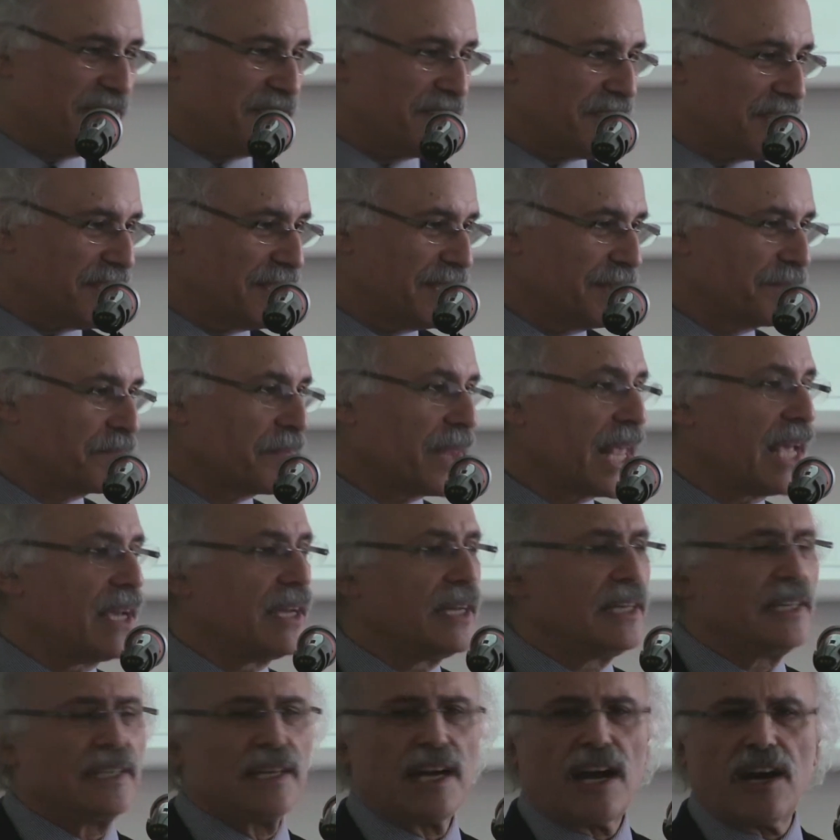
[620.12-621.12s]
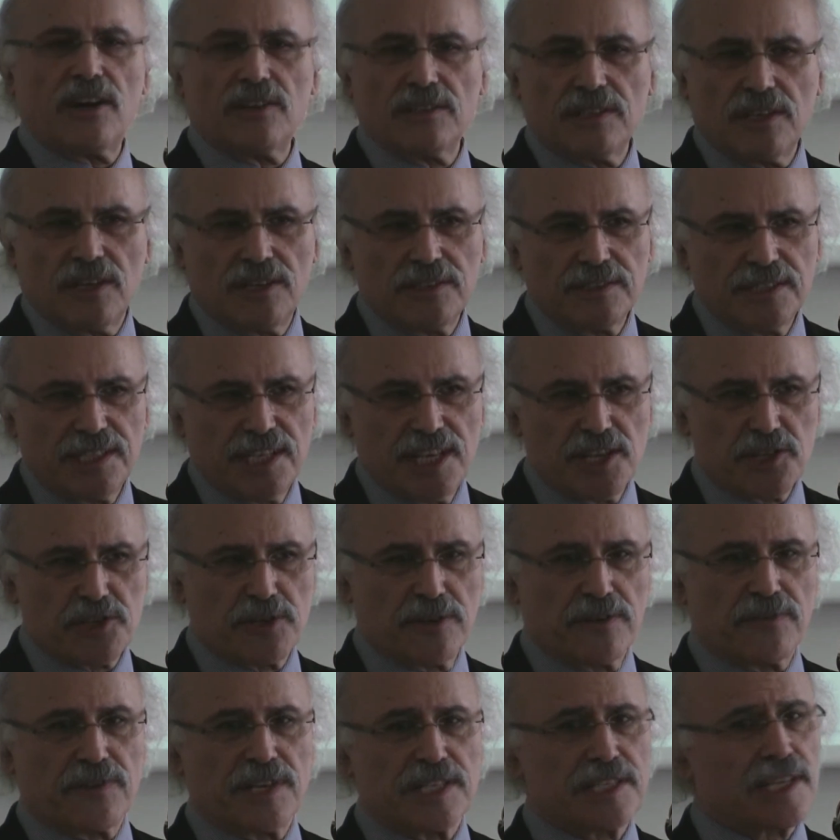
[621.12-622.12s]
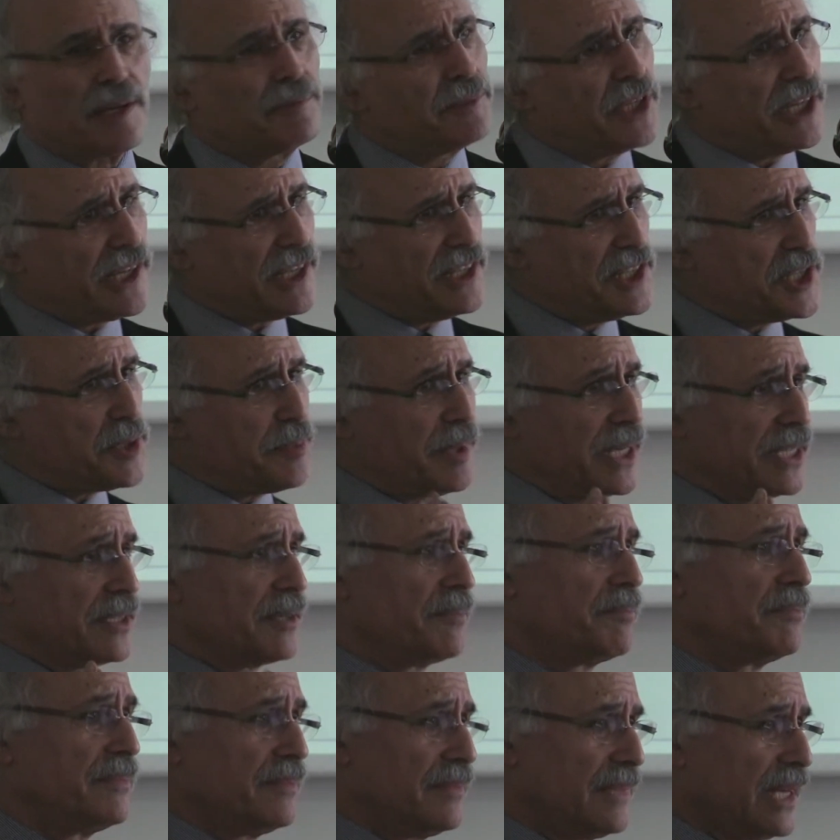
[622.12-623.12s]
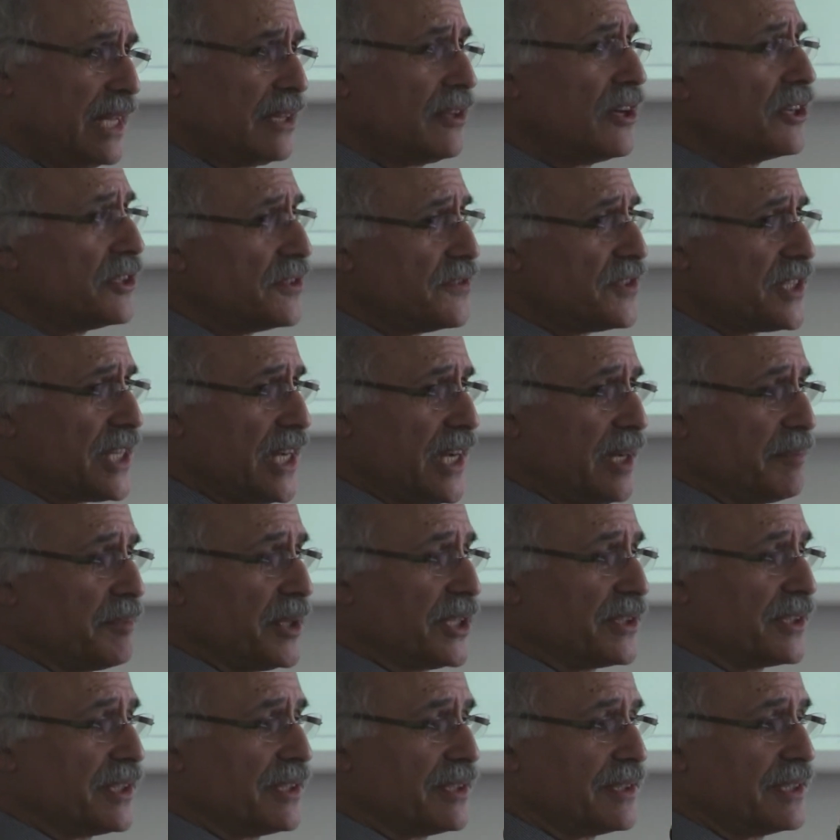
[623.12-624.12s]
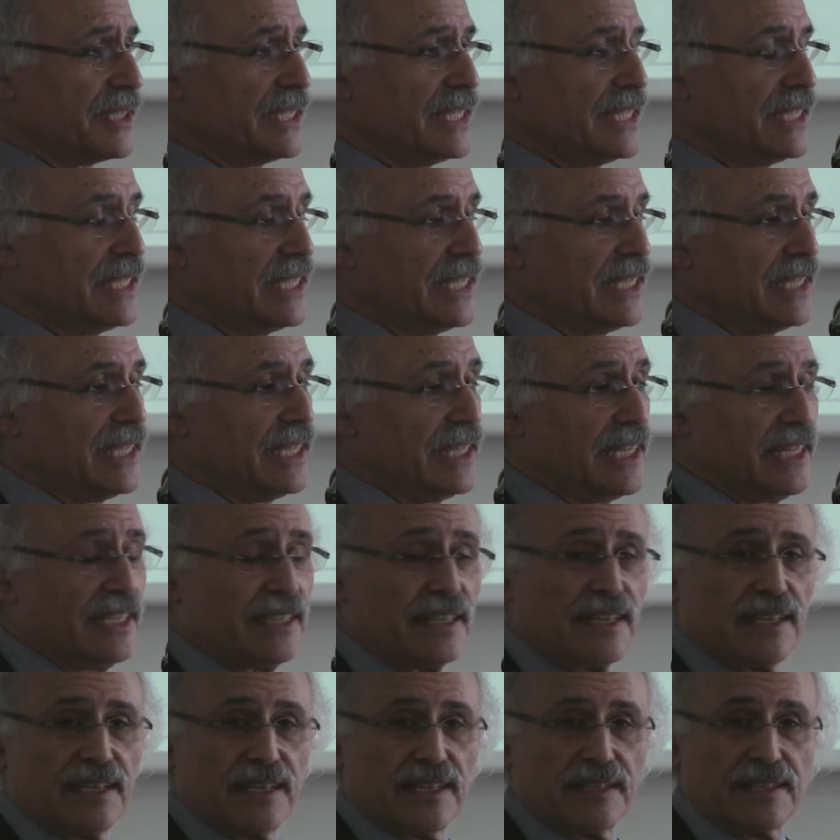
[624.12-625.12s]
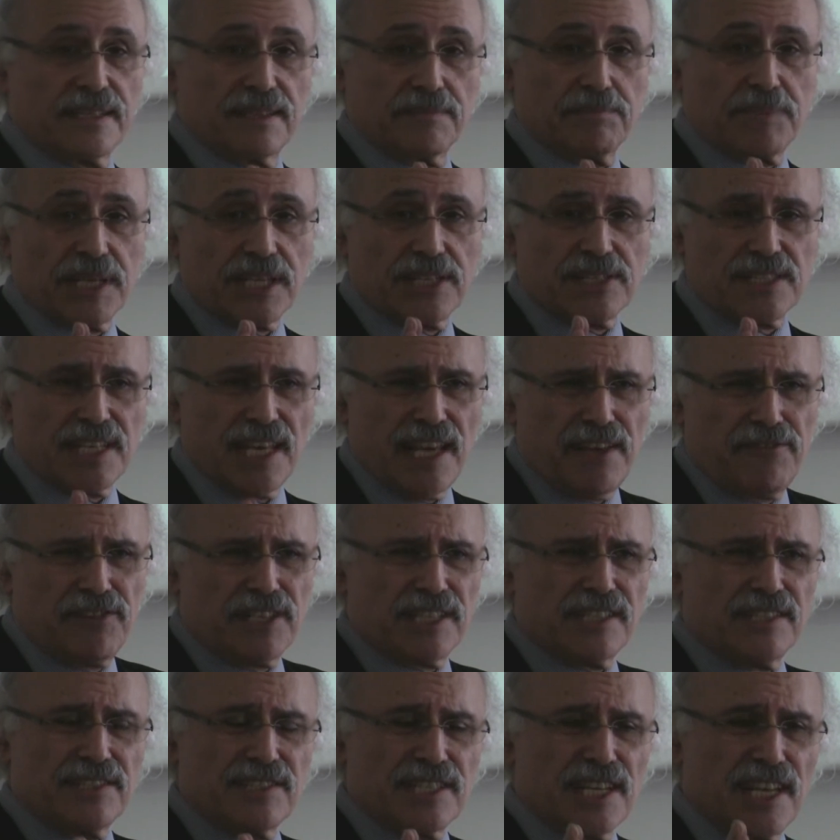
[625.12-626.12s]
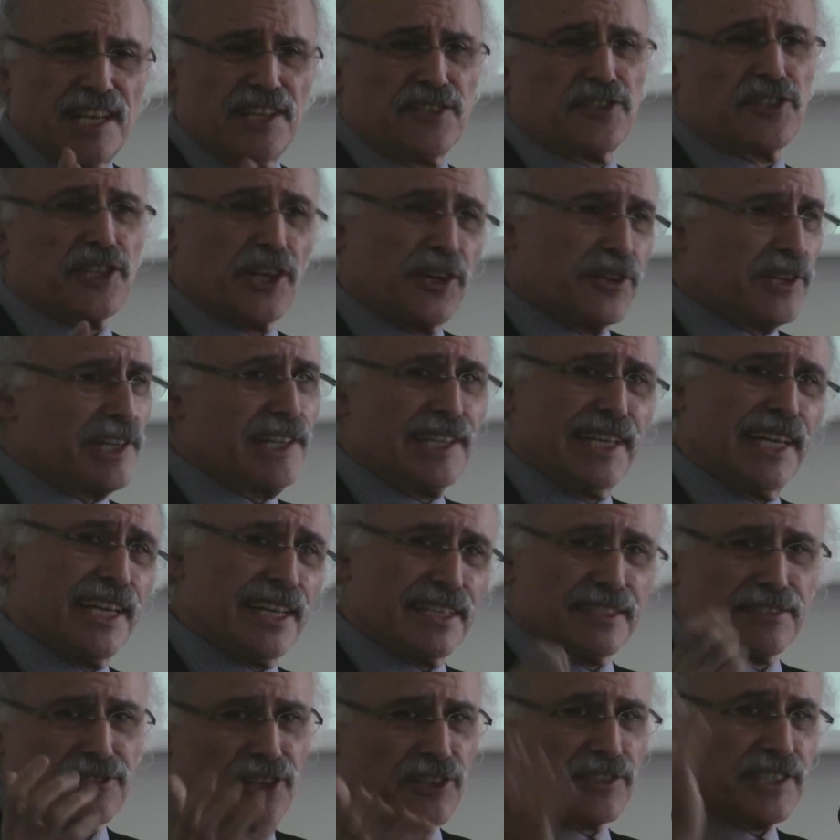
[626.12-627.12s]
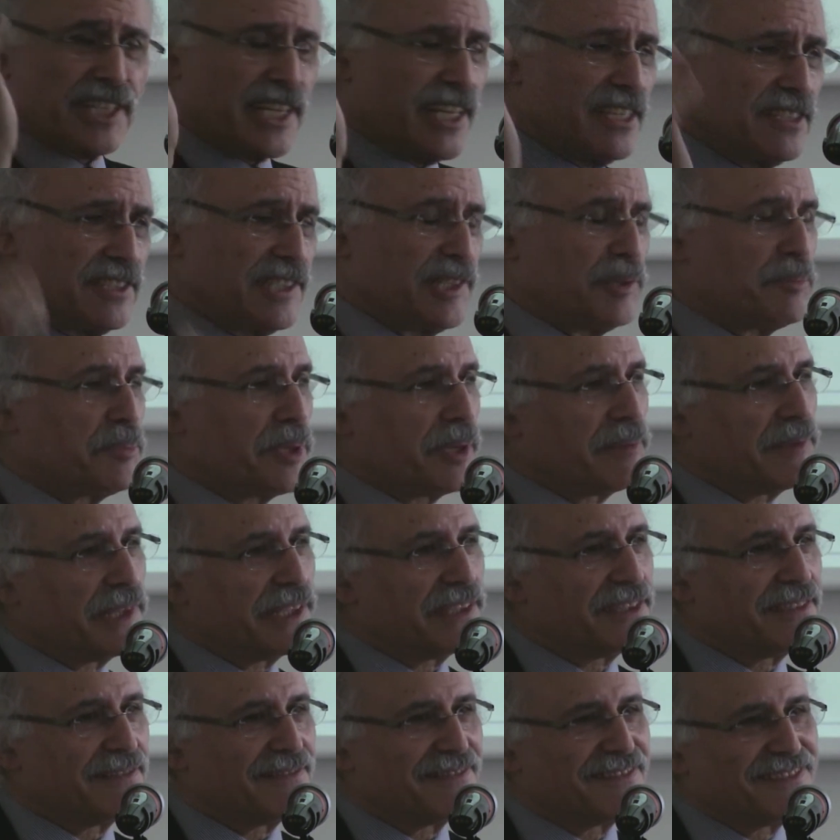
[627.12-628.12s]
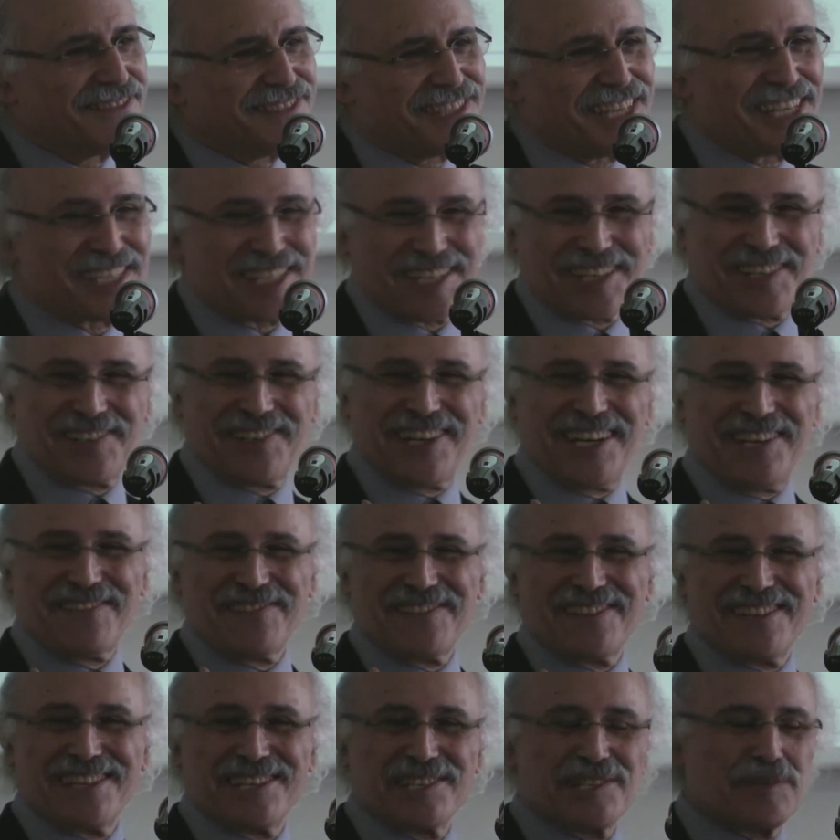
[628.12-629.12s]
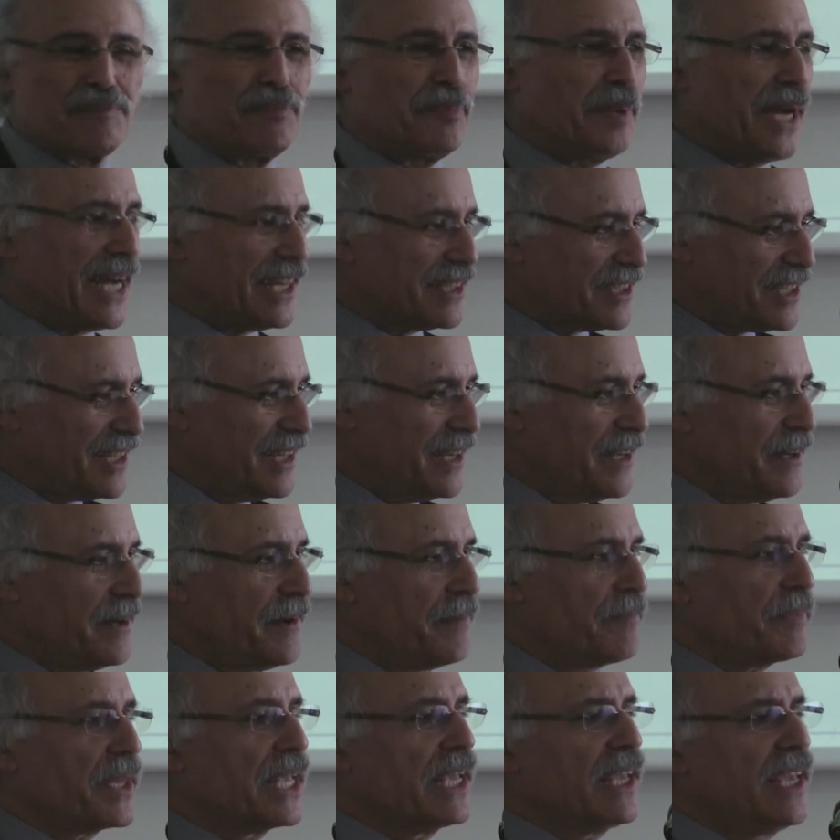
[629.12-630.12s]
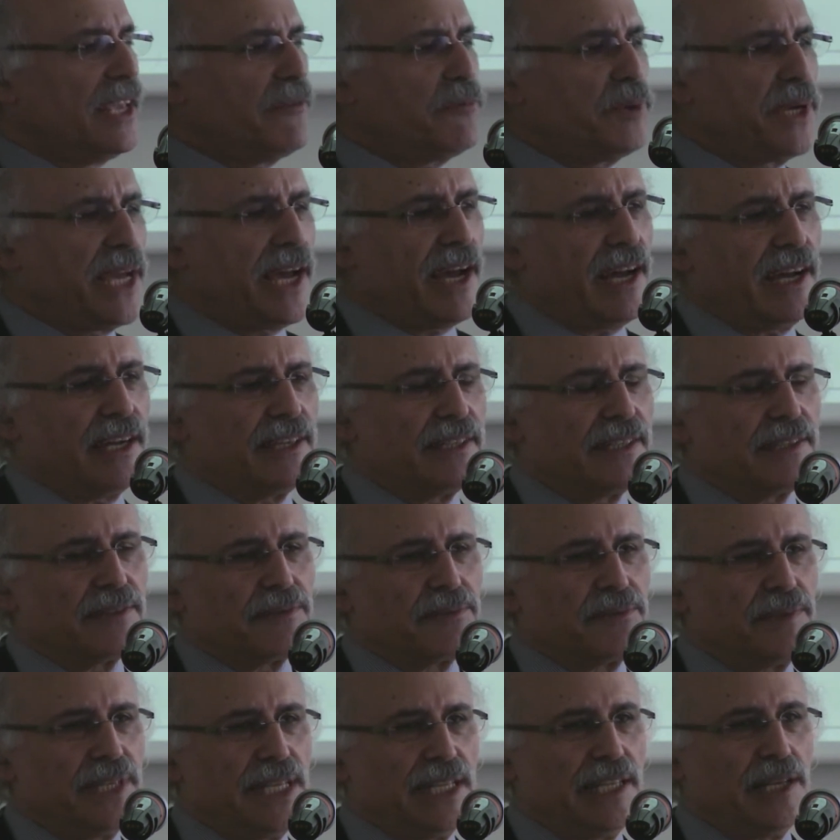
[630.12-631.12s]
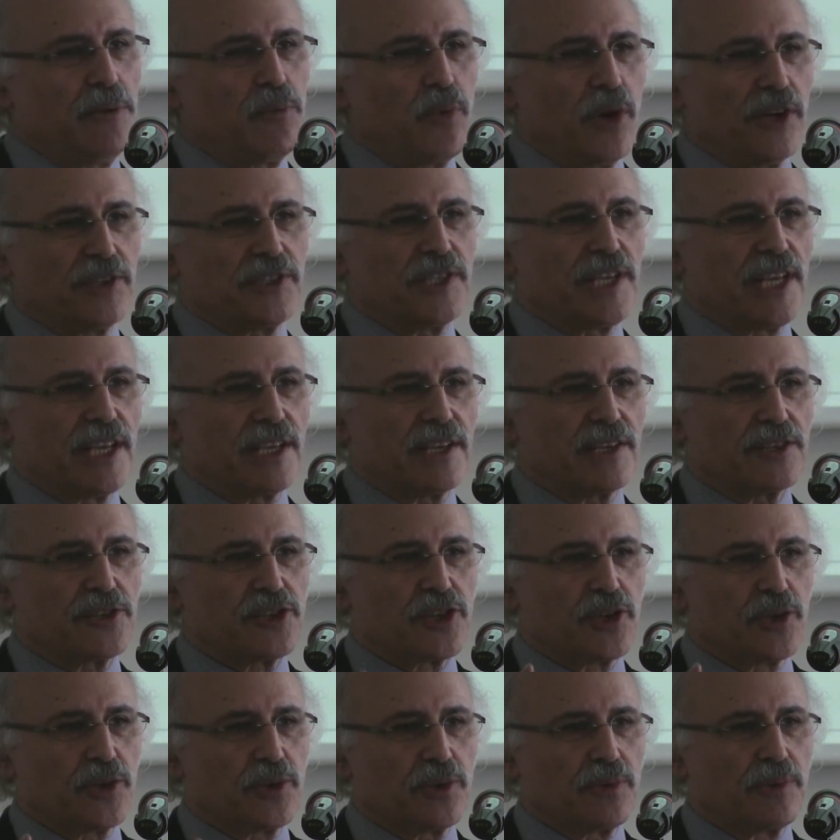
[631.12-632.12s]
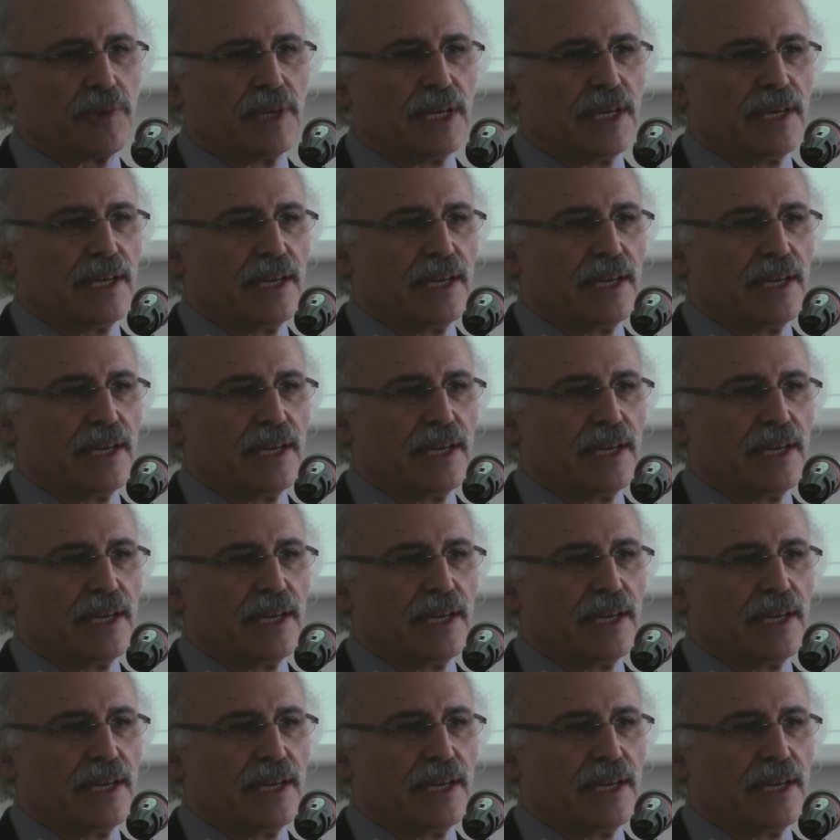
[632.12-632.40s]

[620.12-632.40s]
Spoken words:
works. On the issue of risk, I'm not going to spend a lot of time on it, because the evidence is so clear, and Dr. Kennedy will probably disagree with this, but if we are really wanting to